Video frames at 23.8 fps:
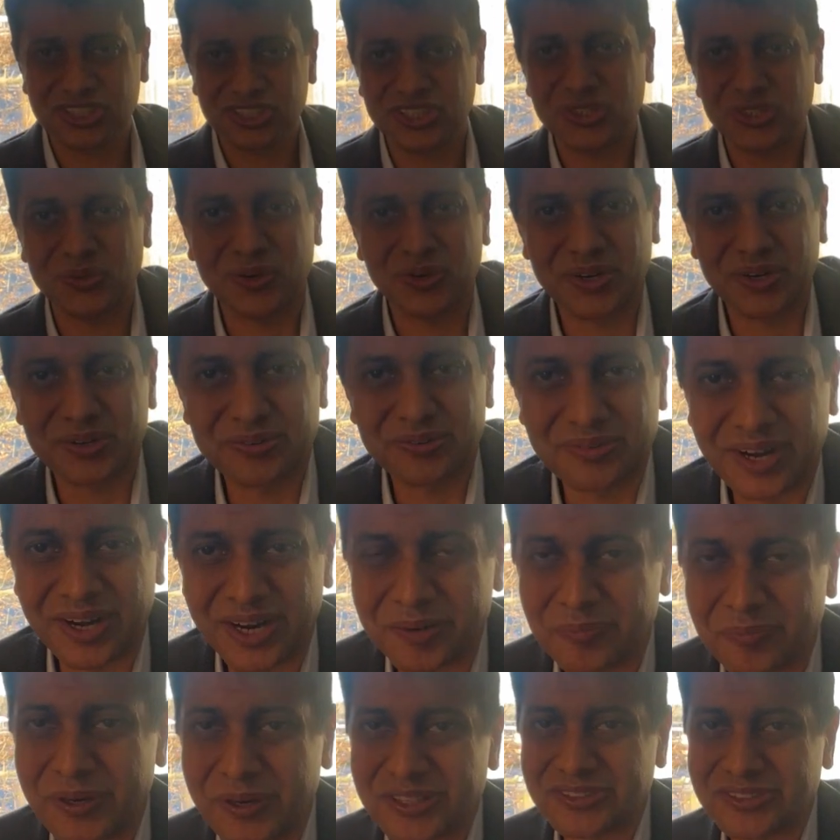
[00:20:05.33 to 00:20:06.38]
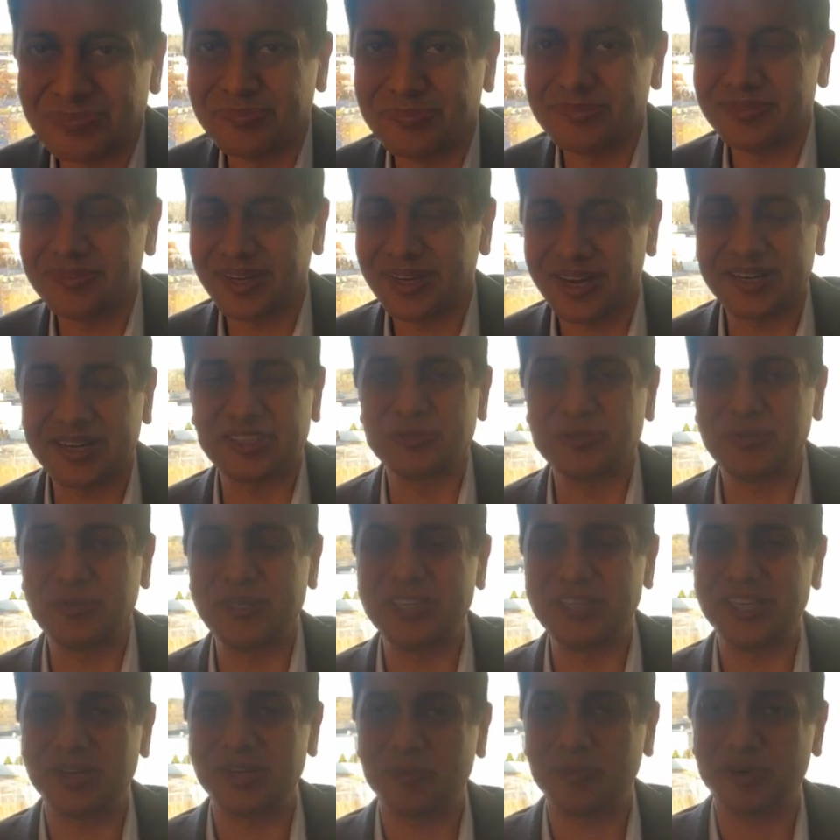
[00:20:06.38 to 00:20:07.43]
your heart is
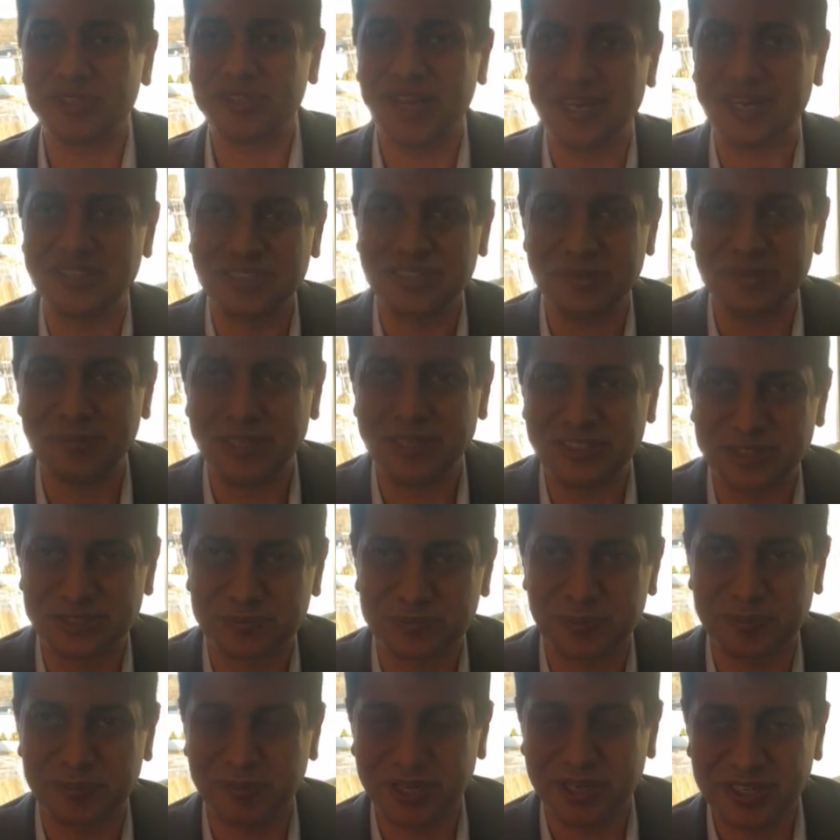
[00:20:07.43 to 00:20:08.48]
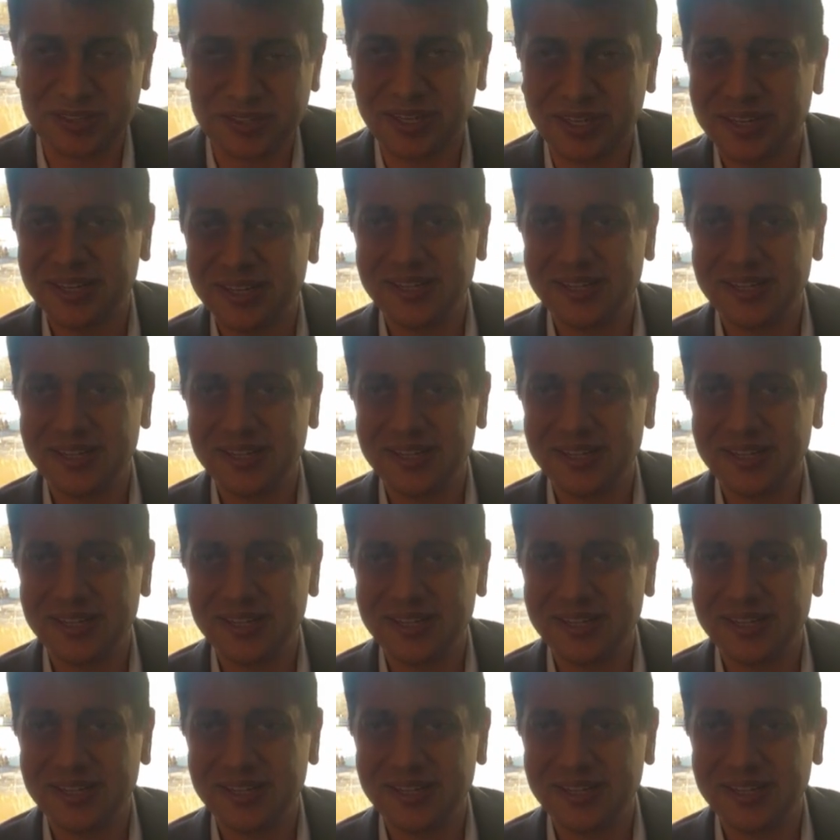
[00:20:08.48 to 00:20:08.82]
beating at about 90 beats per minute.